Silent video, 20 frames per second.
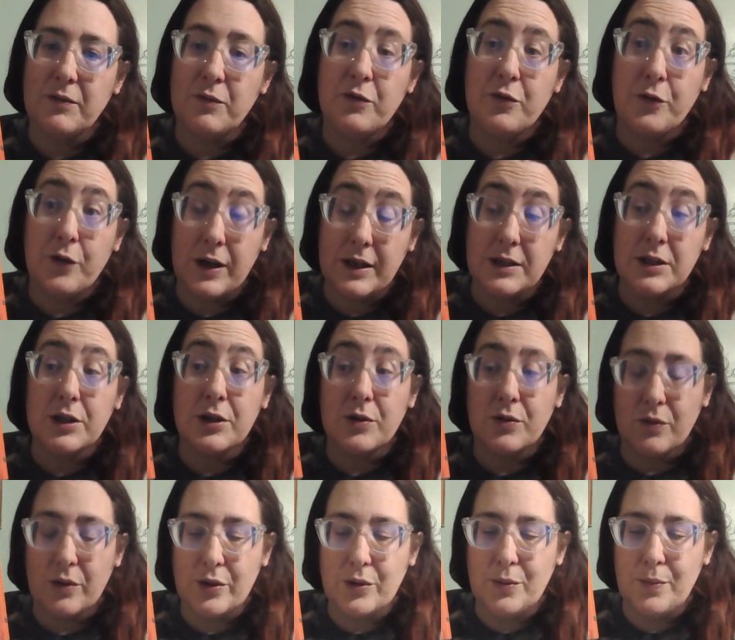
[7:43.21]
friend
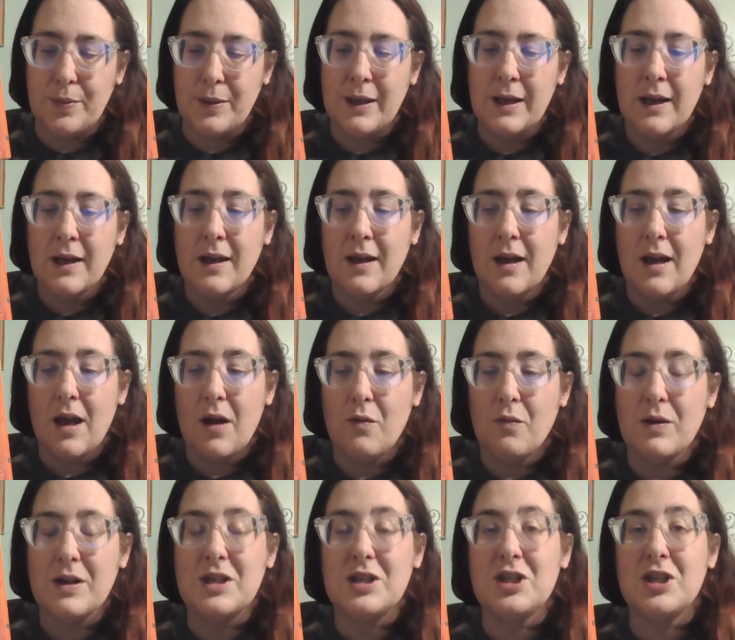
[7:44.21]
group,
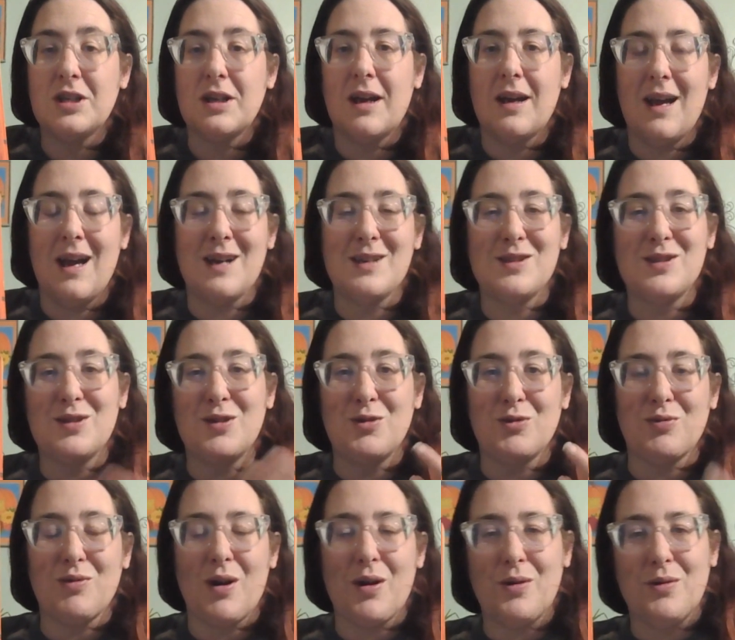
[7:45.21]
which has
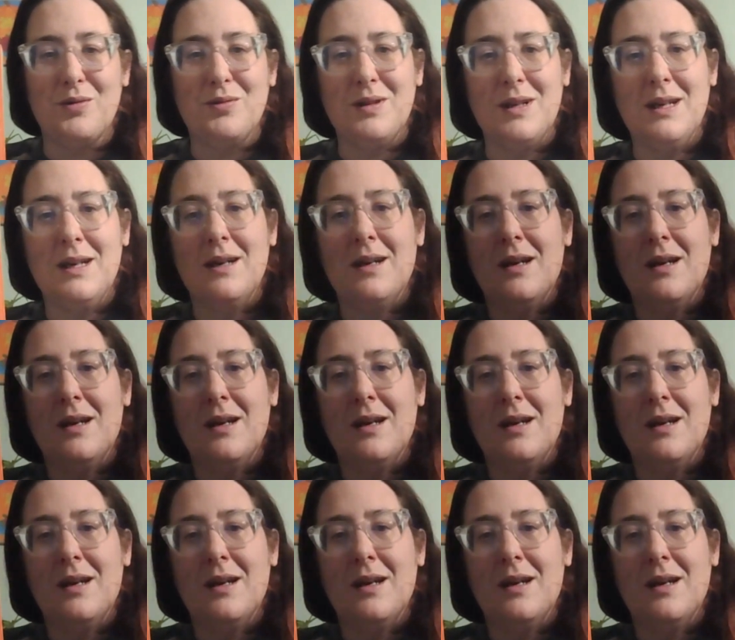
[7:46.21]
grown.